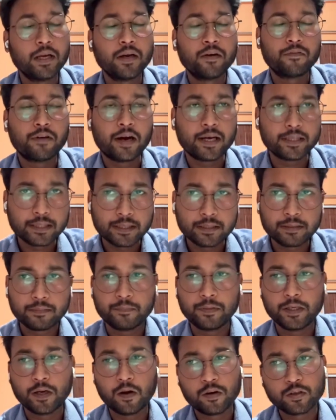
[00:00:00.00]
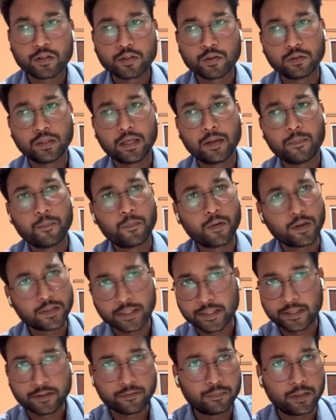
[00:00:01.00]
Father belongs to the
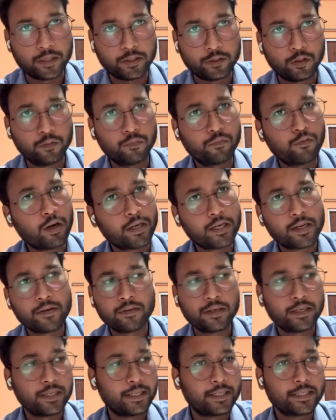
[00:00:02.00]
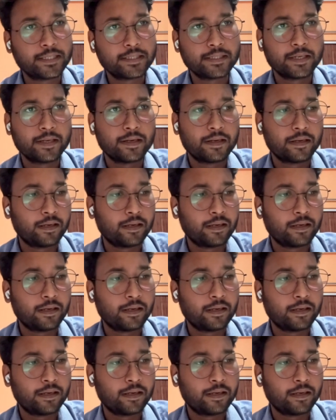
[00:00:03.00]
positive blood group, whatever it is.